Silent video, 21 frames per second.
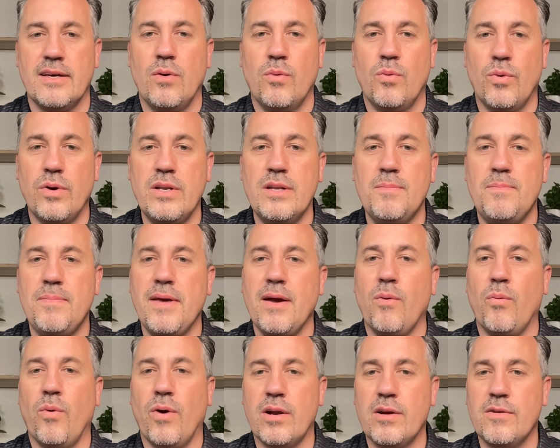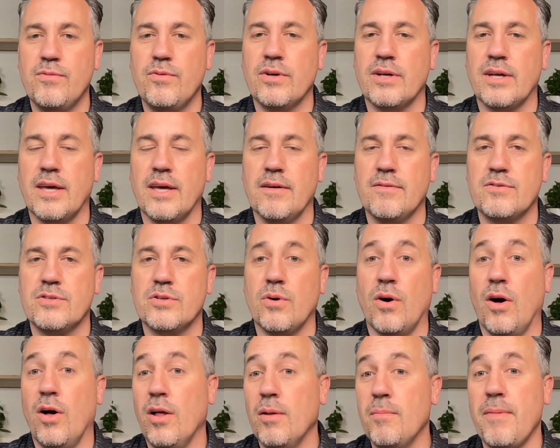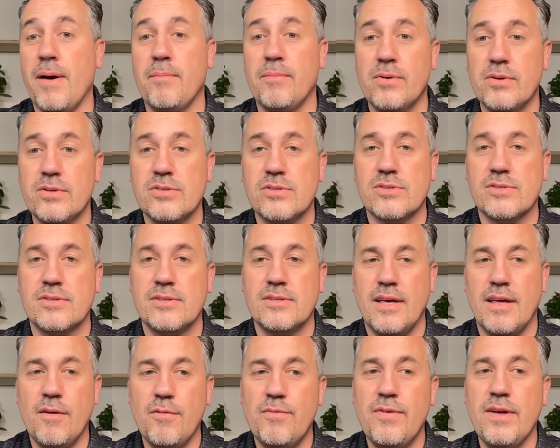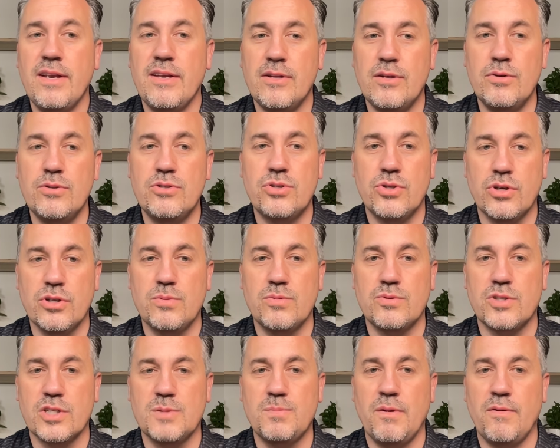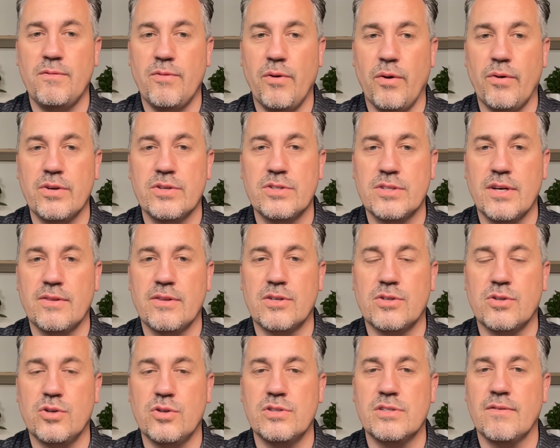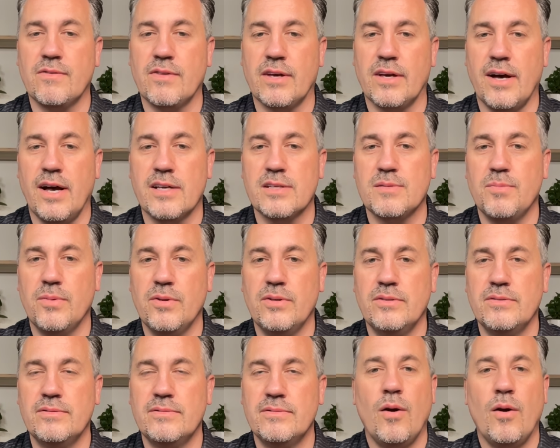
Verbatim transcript: wouldn't it be a wonderful gift to all members if they knew church would just be focused on the truths of the gospel?